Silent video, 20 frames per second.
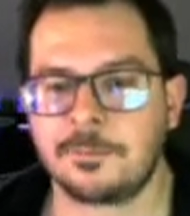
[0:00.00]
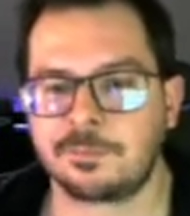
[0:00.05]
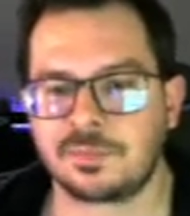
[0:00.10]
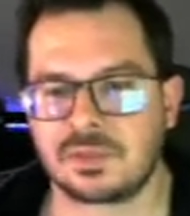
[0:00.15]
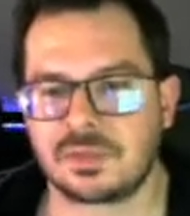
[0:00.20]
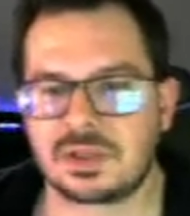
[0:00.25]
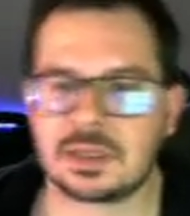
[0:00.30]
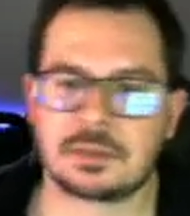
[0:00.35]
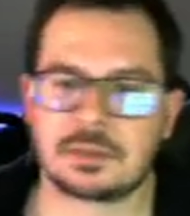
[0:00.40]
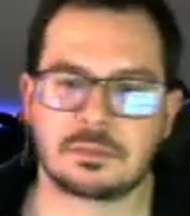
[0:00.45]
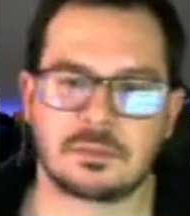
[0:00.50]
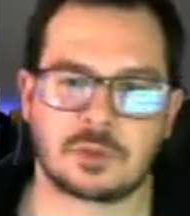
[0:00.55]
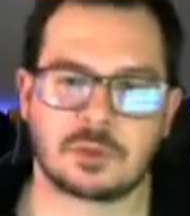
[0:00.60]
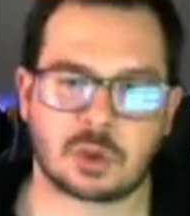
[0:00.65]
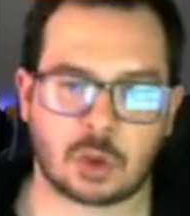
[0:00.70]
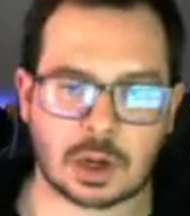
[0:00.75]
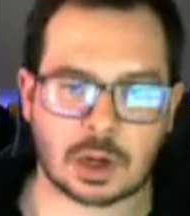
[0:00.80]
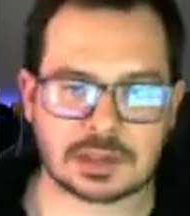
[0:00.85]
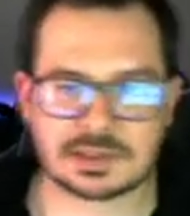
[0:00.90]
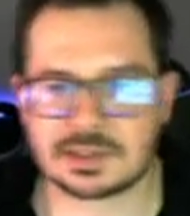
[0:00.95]
So
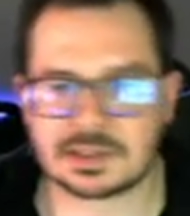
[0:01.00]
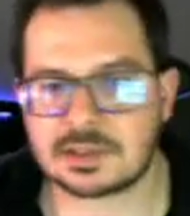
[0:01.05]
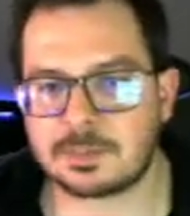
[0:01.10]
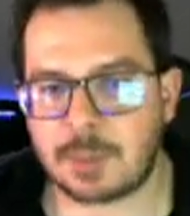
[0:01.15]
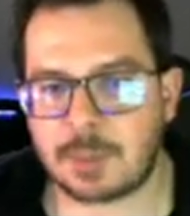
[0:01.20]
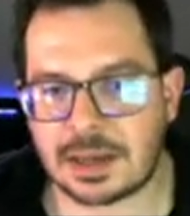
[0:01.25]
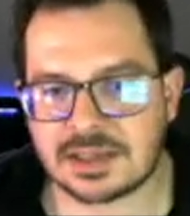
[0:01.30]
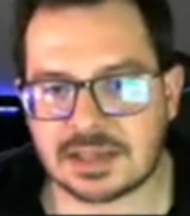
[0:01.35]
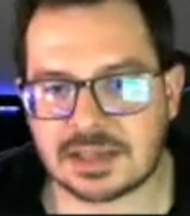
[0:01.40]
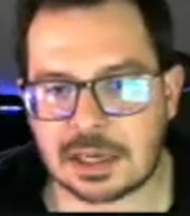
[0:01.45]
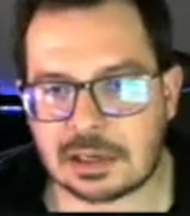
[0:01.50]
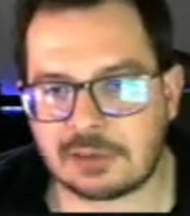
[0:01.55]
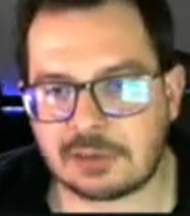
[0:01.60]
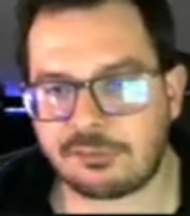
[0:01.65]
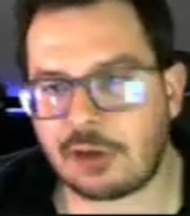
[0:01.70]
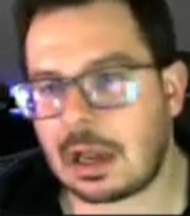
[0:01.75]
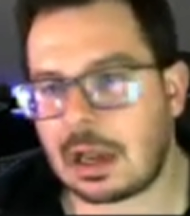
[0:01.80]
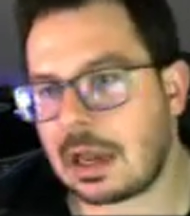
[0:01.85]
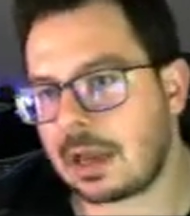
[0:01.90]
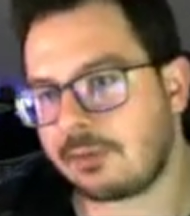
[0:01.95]
Cress is base
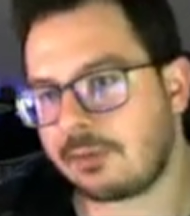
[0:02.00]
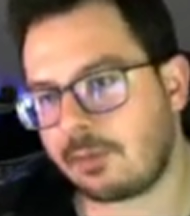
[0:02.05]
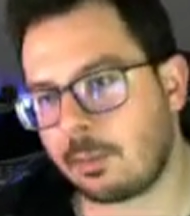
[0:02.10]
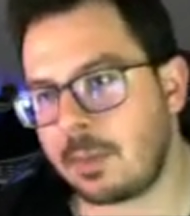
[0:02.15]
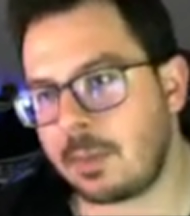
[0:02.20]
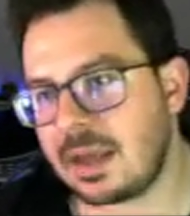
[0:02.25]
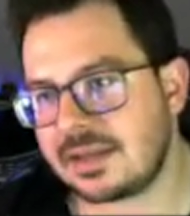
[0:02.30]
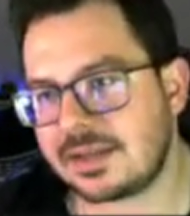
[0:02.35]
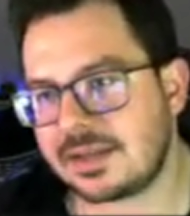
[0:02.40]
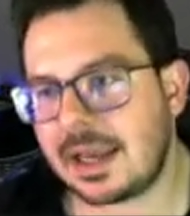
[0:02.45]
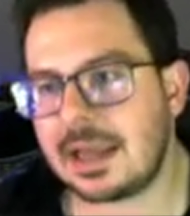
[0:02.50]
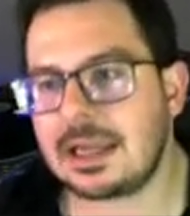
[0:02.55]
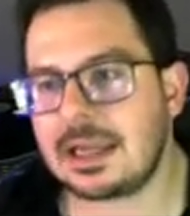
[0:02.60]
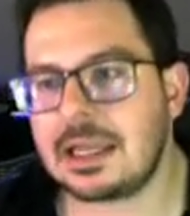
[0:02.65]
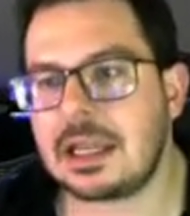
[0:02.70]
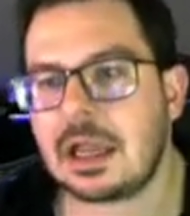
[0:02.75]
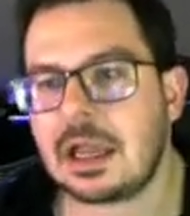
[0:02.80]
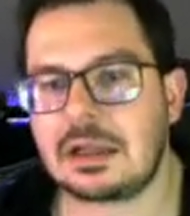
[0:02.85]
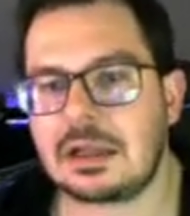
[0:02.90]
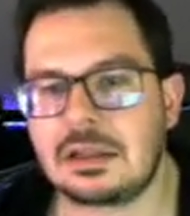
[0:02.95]
85, I'm base 80,
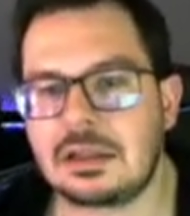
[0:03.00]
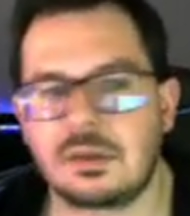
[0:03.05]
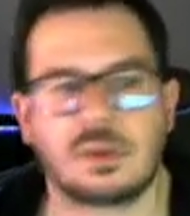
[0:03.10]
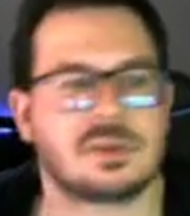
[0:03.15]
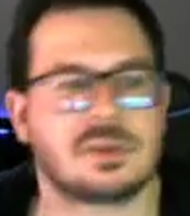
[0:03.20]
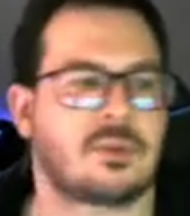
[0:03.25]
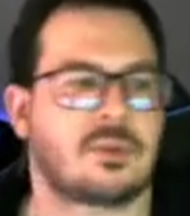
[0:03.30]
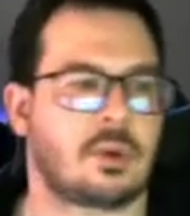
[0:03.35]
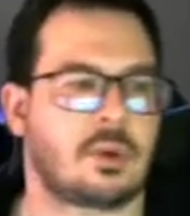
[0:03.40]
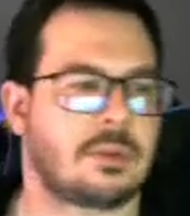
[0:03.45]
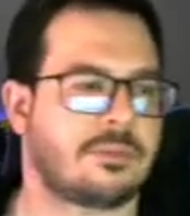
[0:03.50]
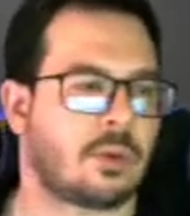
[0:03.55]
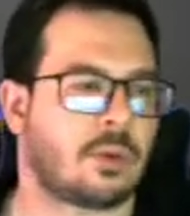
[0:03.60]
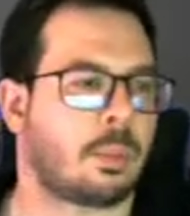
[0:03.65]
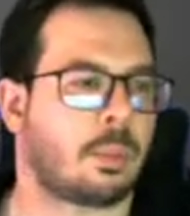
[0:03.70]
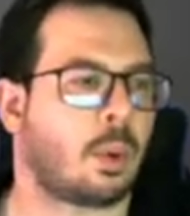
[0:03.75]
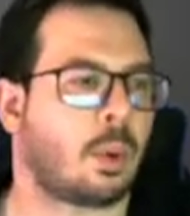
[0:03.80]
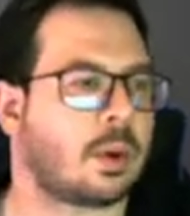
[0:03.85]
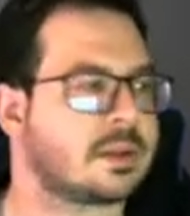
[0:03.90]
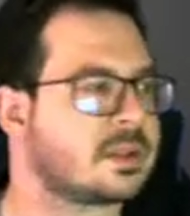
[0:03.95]
I need those 44
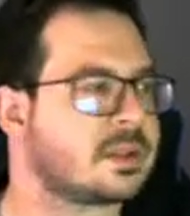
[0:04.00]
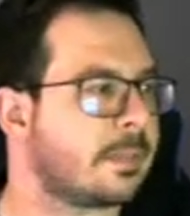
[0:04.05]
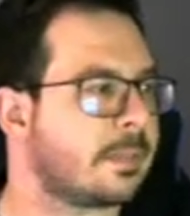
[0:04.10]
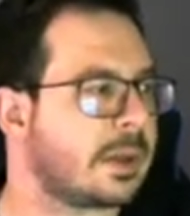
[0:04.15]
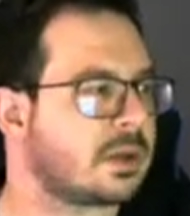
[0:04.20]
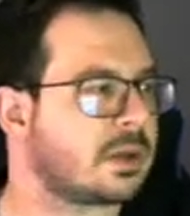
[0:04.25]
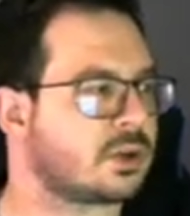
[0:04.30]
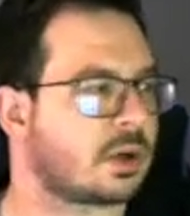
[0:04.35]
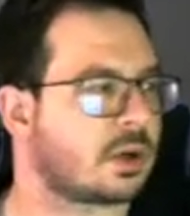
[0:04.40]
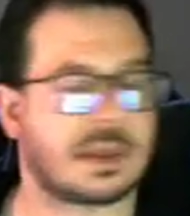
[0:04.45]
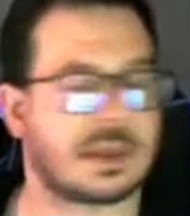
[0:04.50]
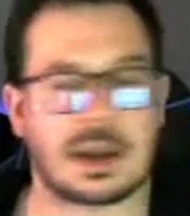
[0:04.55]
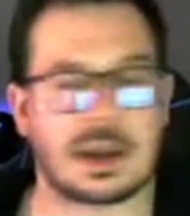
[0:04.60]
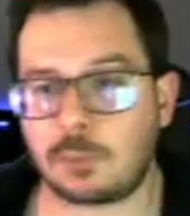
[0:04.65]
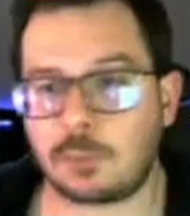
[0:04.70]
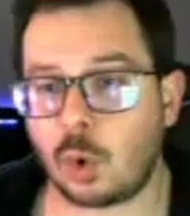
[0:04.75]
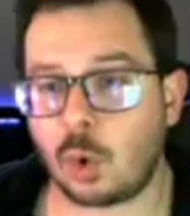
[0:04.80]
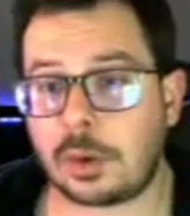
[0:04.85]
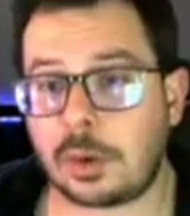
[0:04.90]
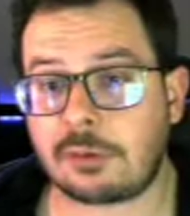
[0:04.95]
points to make sure that I'm
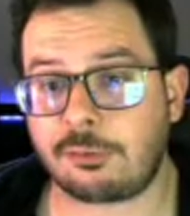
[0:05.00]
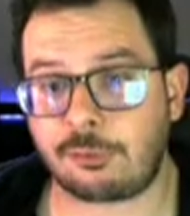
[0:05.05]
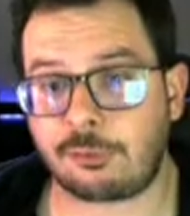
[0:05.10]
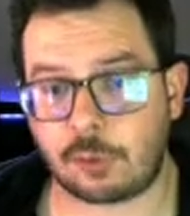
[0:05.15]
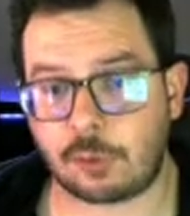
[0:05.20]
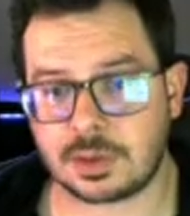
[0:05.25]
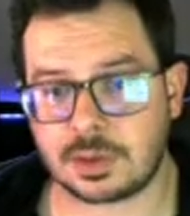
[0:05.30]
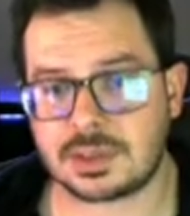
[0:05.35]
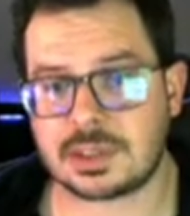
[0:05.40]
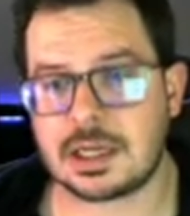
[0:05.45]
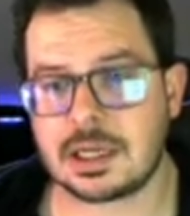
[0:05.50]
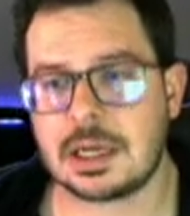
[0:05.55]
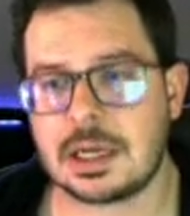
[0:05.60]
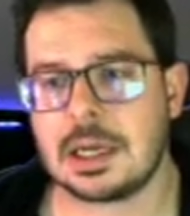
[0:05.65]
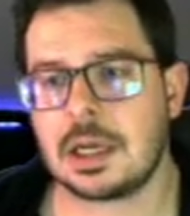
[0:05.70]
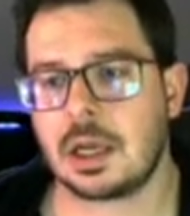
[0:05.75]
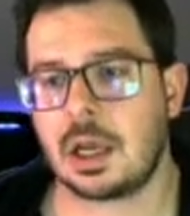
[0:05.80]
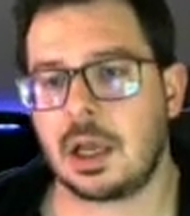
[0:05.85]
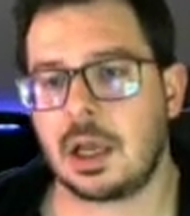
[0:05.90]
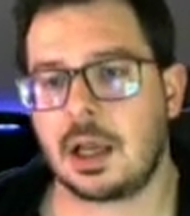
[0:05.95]
going first
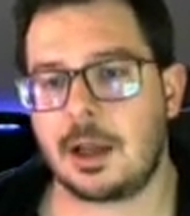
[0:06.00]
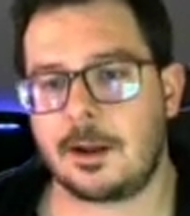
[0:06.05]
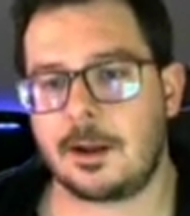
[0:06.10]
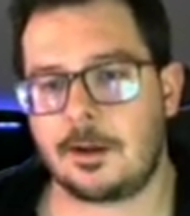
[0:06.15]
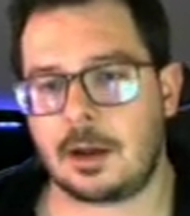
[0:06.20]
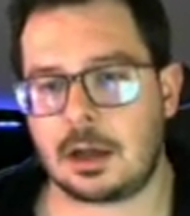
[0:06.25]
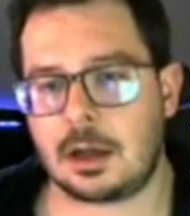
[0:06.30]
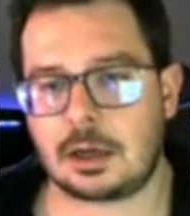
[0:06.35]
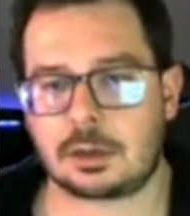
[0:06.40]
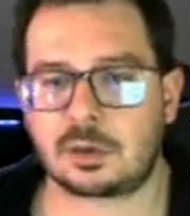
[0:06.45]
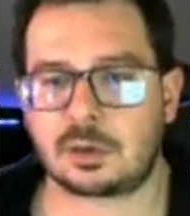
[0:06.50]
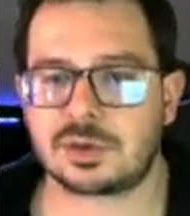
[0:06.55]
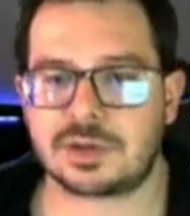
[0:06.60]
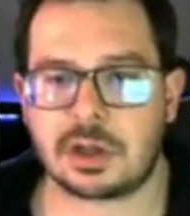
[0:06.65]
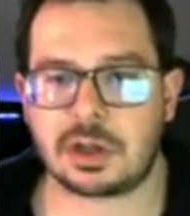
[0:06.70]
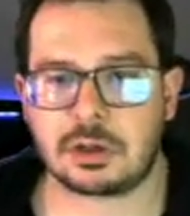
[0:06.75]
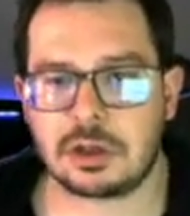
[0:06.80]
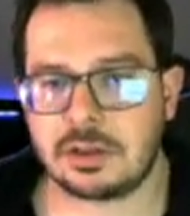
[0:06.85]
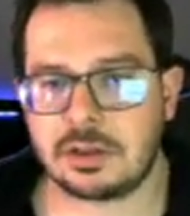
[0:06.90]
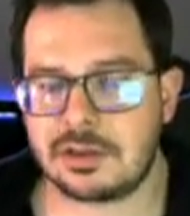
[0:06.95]
on a
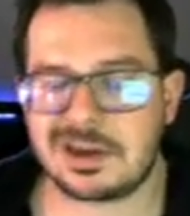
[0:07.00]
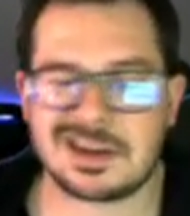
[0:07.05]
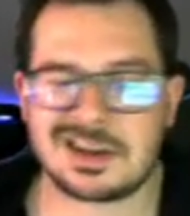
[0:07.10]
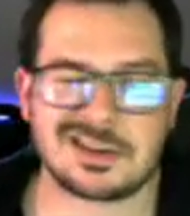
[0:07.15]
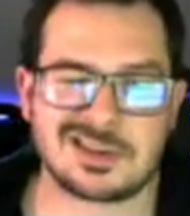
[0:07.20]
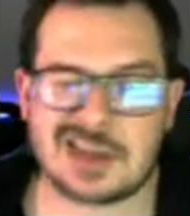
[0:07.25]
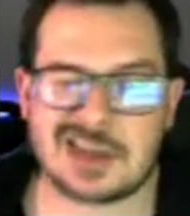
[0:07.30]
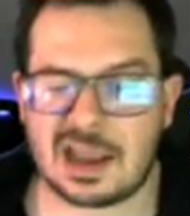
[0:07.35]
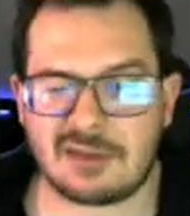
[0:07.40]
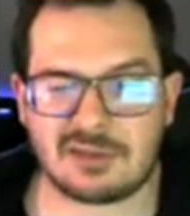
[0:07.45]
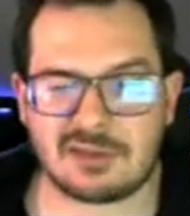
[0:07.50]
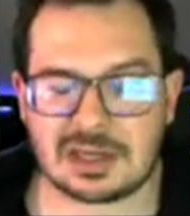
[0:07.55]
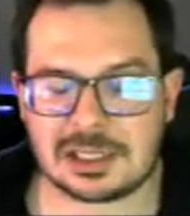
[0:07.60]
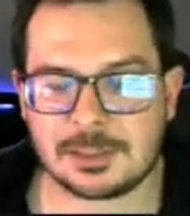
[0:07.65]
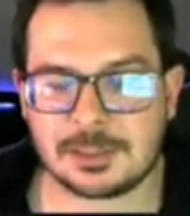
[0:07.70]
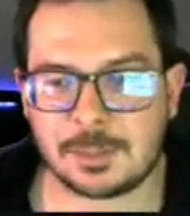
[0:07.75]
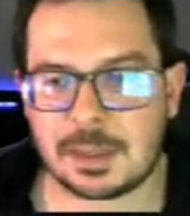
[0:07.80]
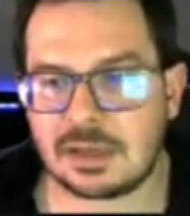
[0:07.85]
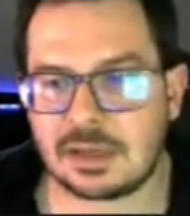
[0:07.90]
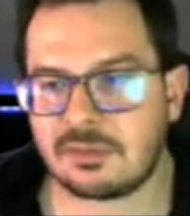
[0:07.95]
Cresselia that doesn't have any
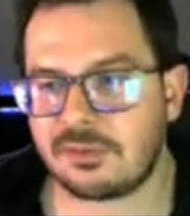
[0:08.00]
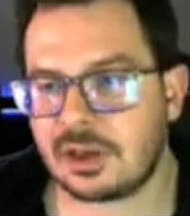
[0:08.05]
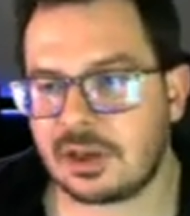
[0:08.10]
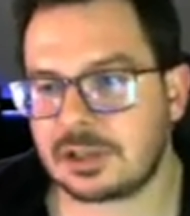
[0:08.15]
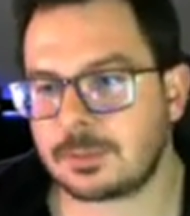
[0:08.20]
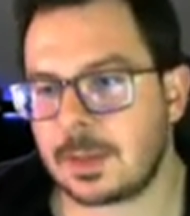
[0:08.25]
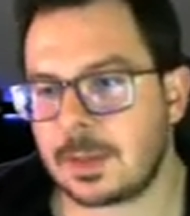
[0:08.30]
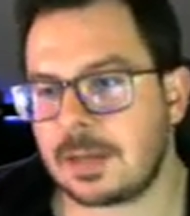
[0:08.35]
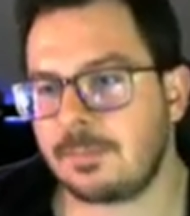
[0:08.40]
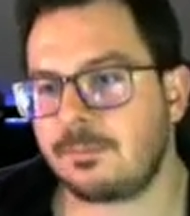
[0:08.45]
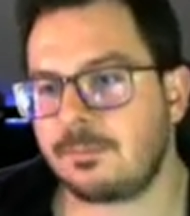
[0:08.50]
speed investment.